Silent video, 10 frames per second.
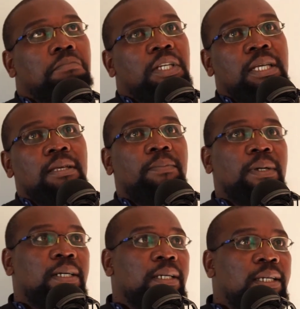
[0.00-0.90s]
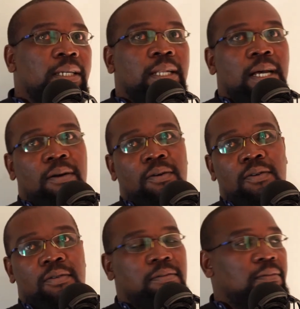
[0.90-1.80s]
keeper, a healer,
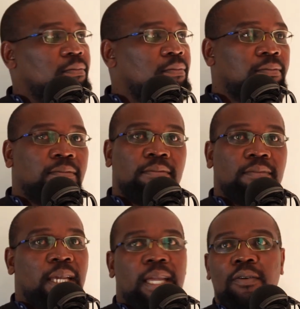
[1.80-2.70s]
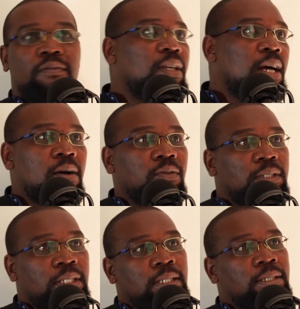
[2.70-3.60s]
or head of the house
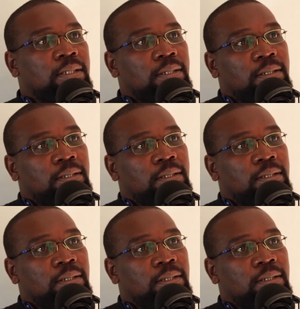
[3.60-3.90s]
is,